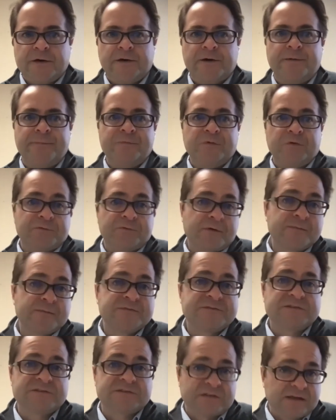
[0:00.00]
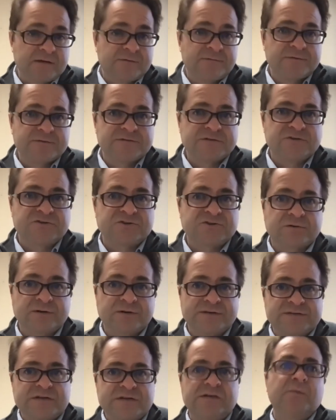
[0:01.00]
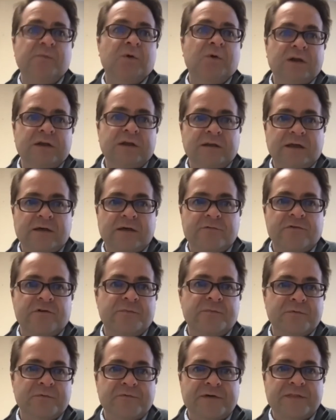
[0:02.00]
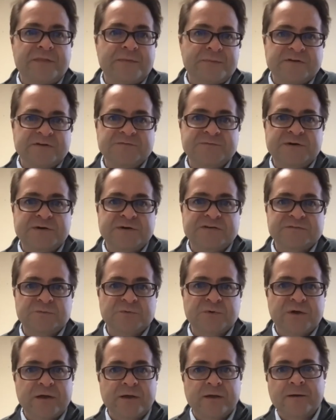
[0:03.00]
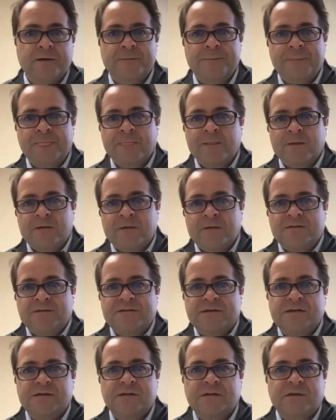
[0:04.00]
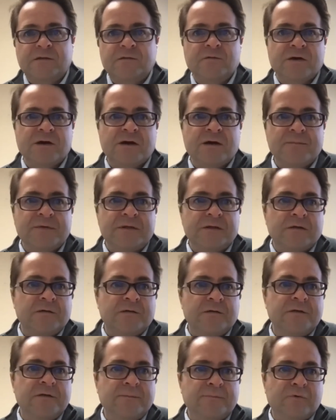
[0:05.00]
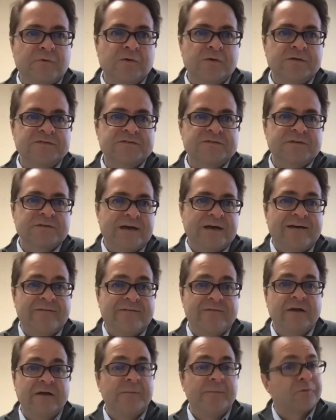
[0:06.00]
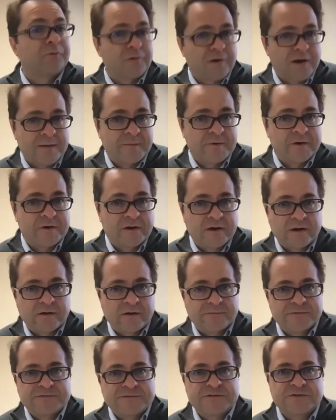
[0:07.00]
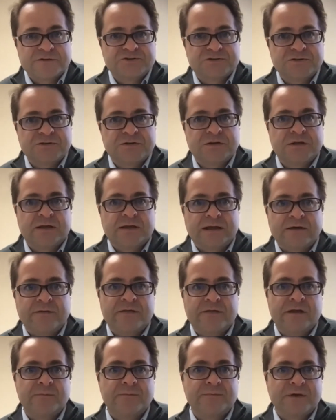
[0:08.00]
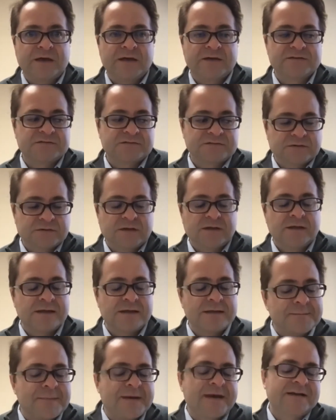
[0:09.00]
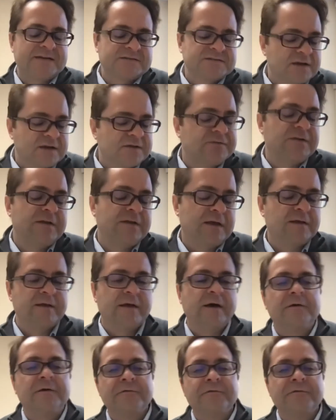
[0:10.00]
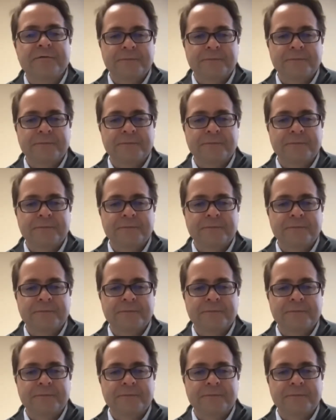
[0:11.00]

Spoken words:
Your pharmacist and physician are a team working together to provide the best possible care. Dan, can you comment on the importance of having a primary care physician and how that impacts safety and health?